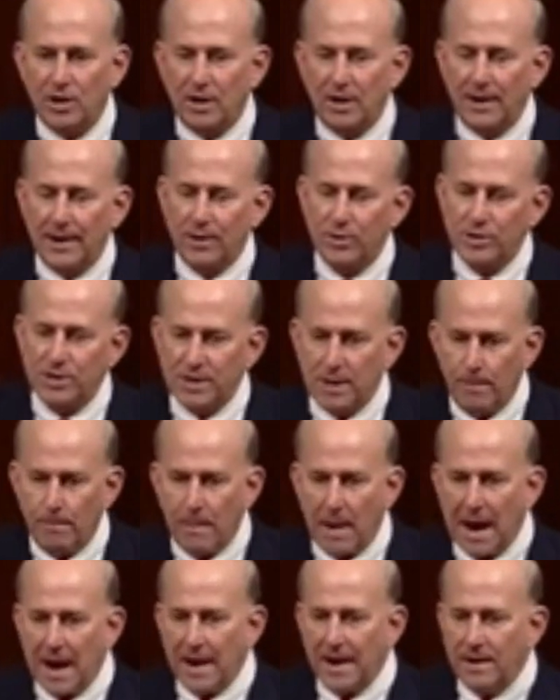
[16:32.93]
and you
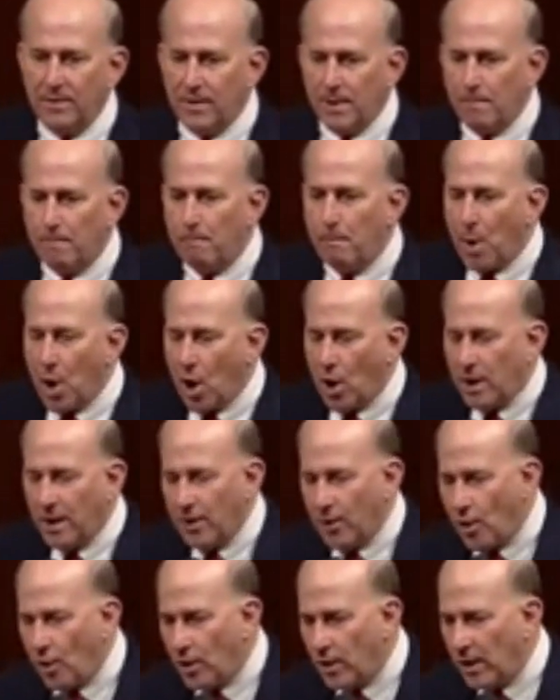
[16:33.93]
go to someone
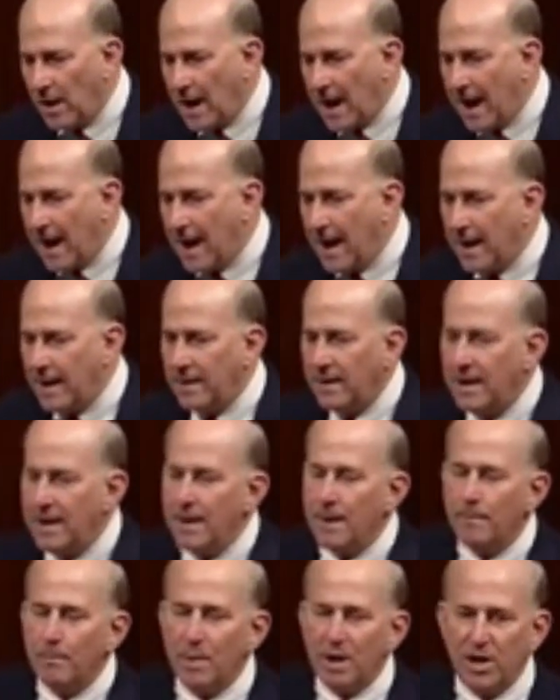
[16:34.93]
who has ensured the
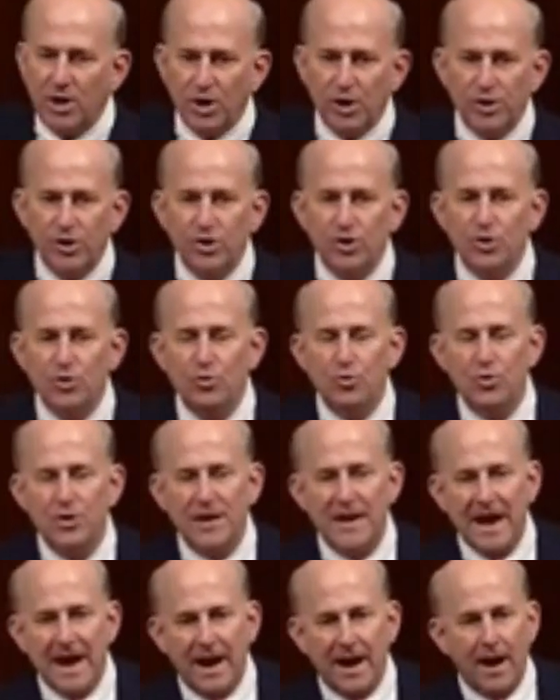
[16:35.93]
background check is
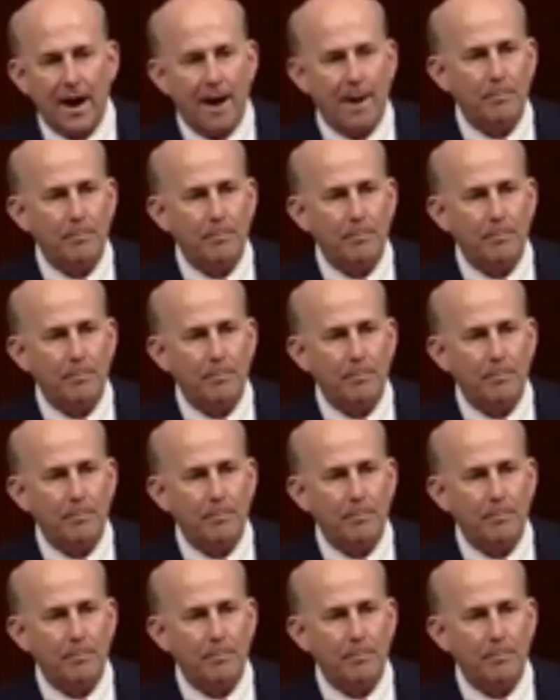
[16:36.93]
done,